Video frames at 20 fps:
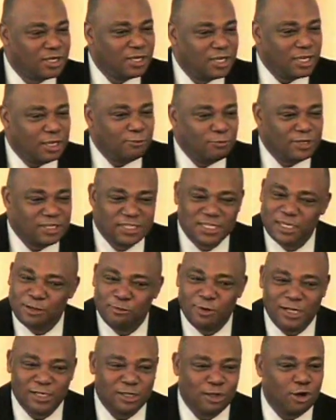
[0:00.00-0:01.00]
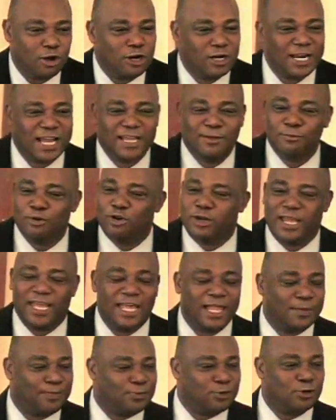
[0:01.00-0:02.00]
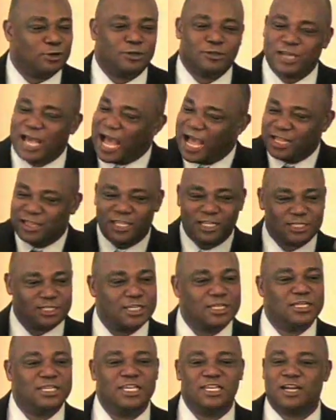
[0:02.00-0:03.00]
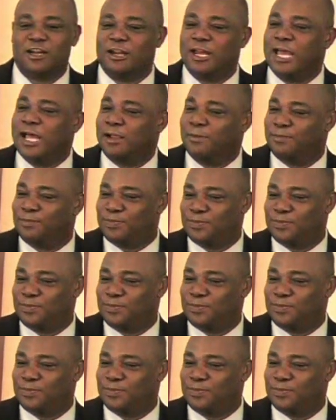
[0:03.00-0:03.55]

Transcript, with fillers: and we say, Well, Lord, I'm going to help you. God doesn't need our help.